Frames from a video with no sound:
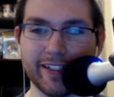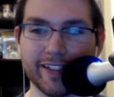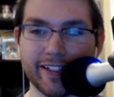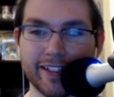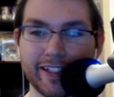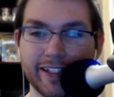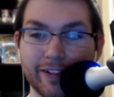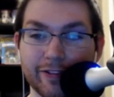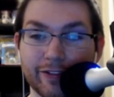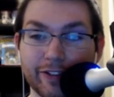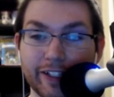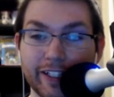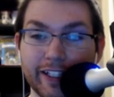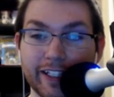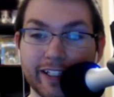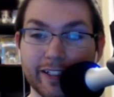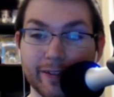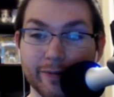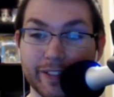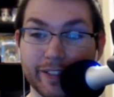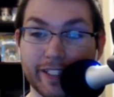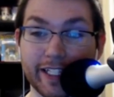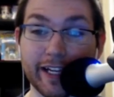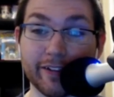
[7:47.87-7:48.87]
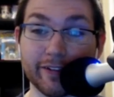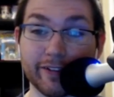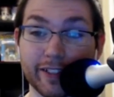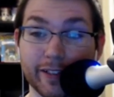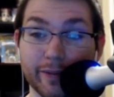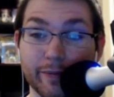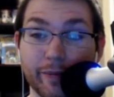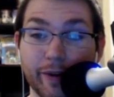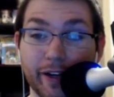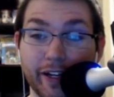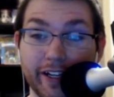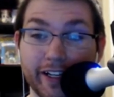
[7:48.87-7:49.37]
and it really comes down
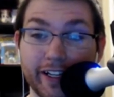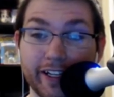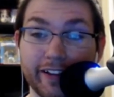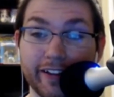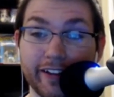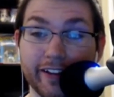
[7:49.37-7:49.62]
to money.